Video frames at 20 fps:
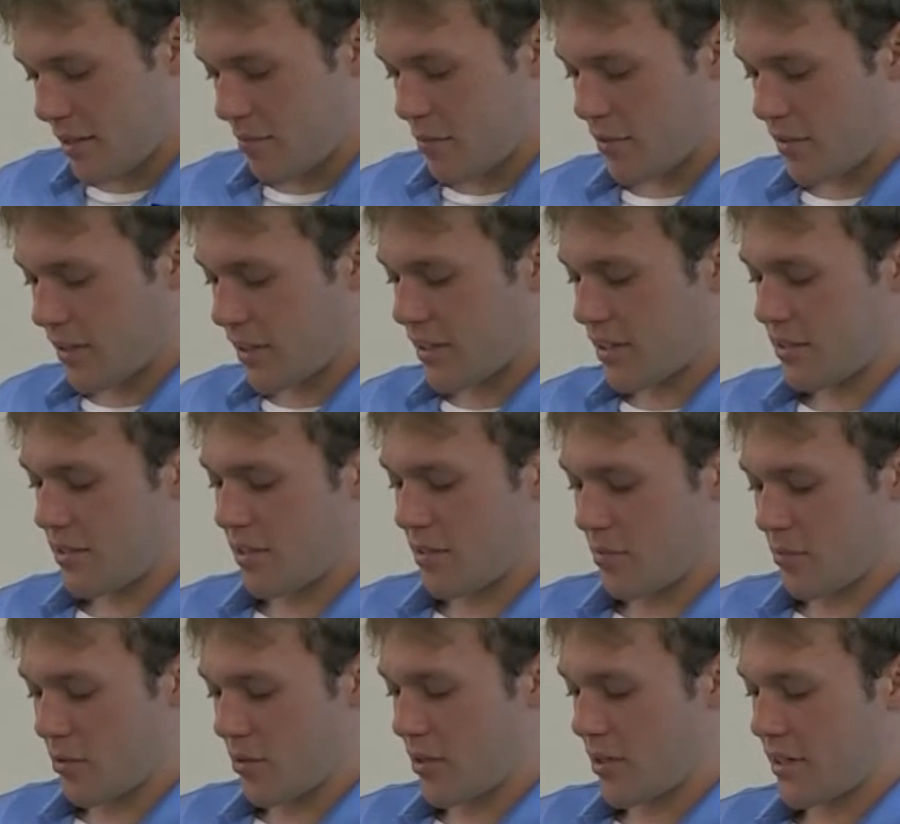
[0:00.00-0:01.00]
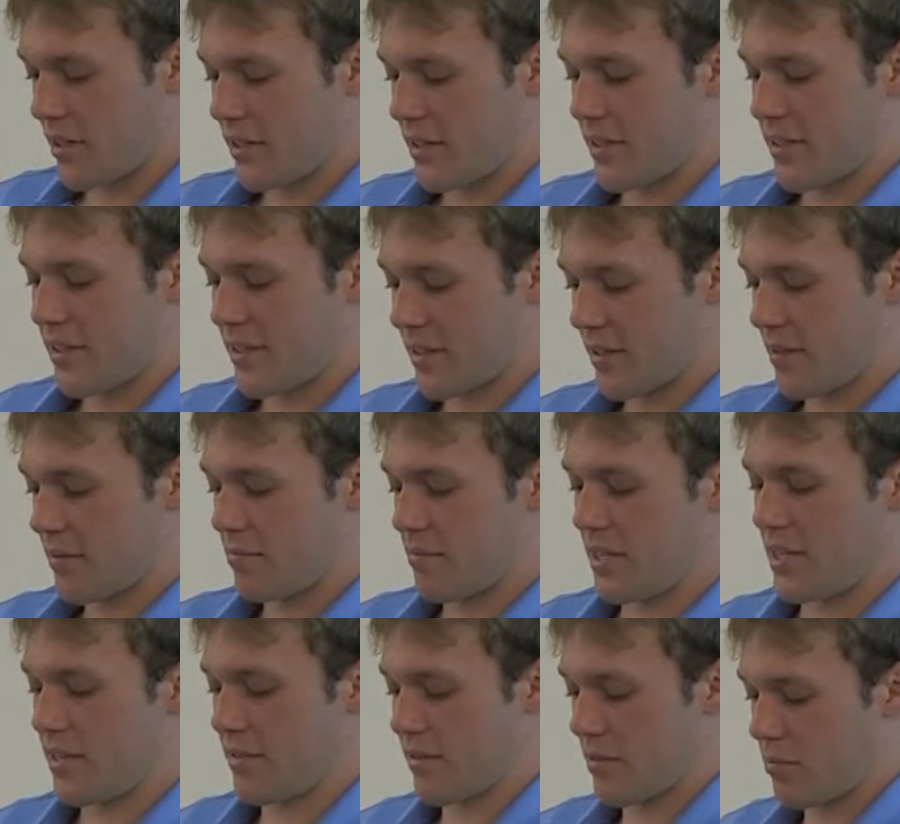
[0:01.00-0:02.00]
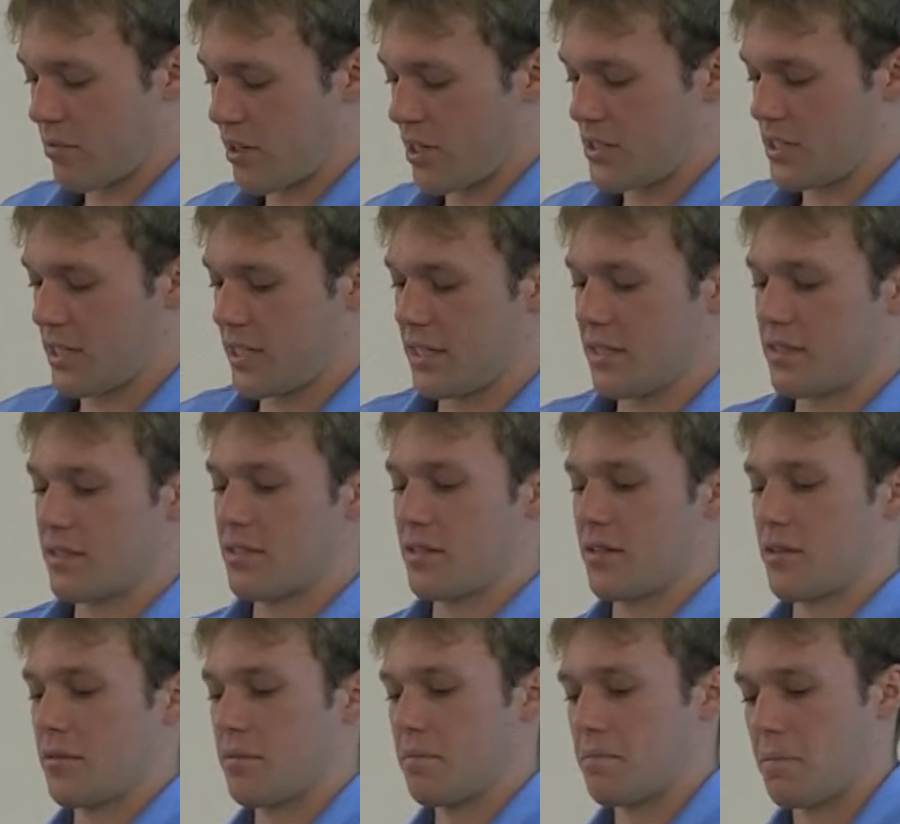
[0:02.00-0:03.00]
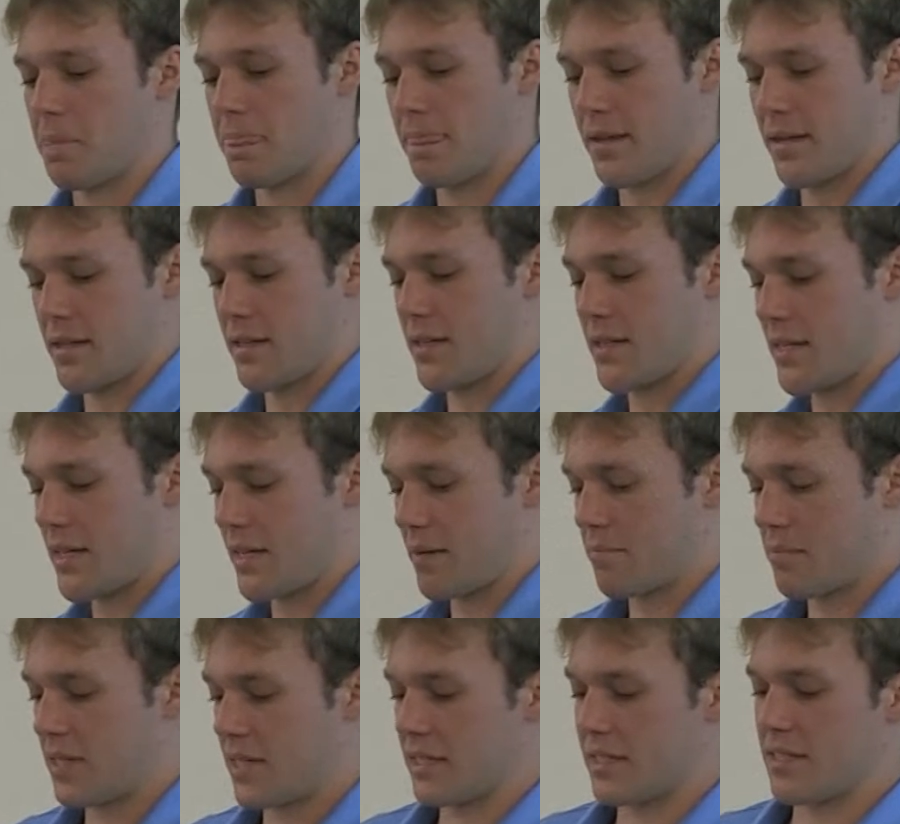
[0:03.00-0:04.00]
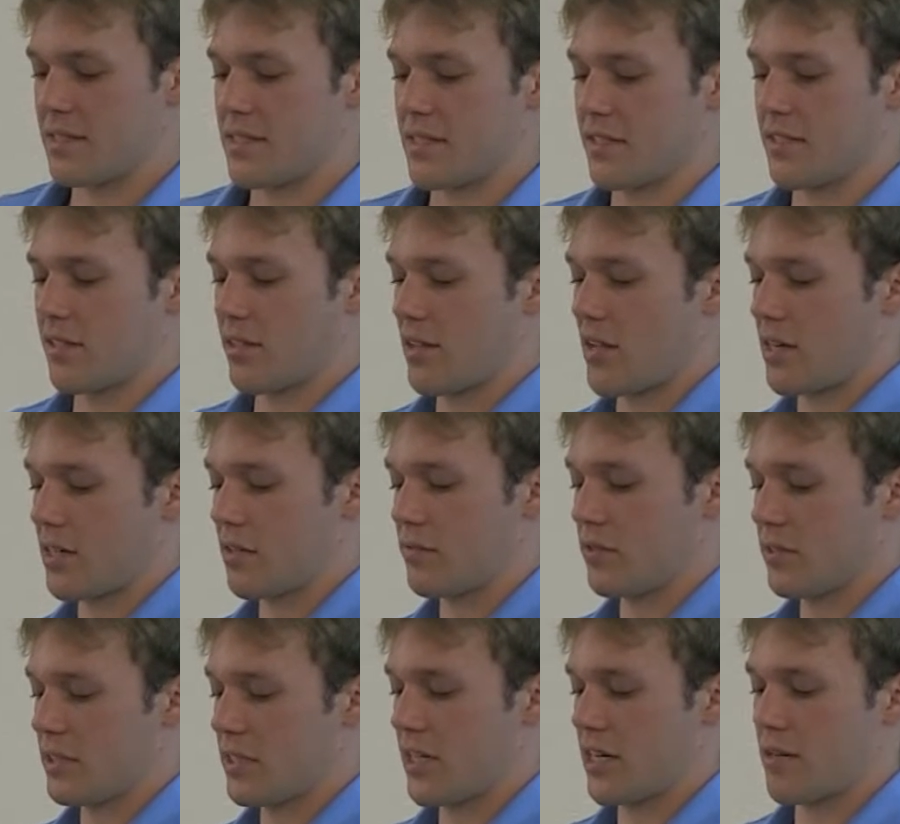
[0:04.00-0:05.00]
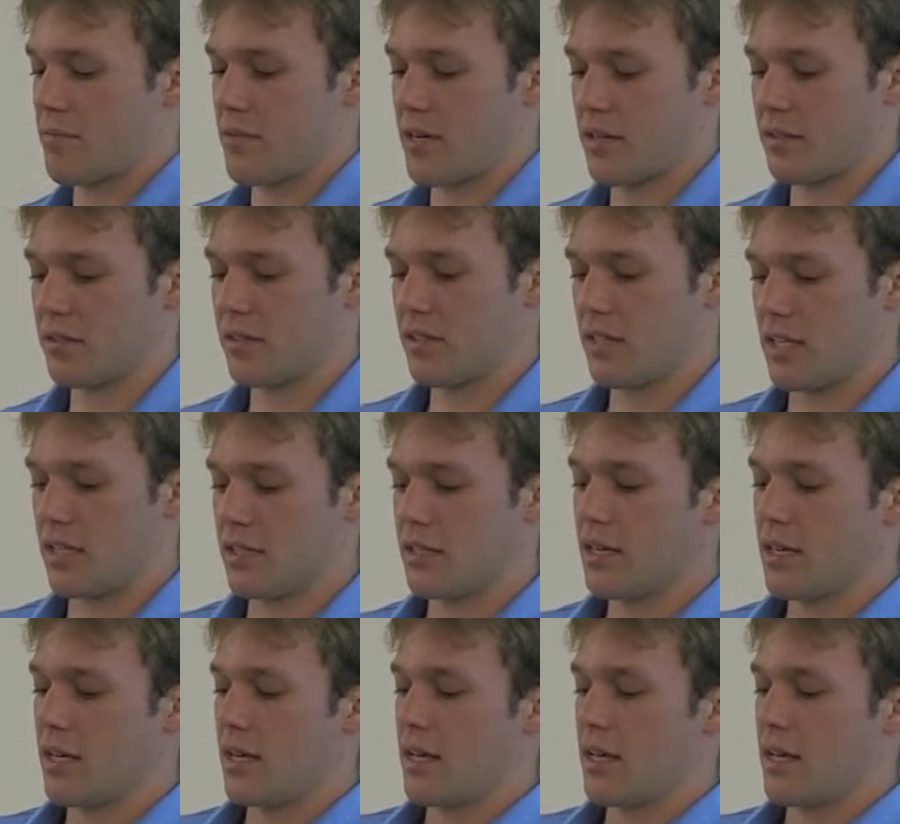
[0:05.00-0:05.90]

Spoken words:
moving on to the more meat of the project. So putting this into the Lotka Volterra model, and then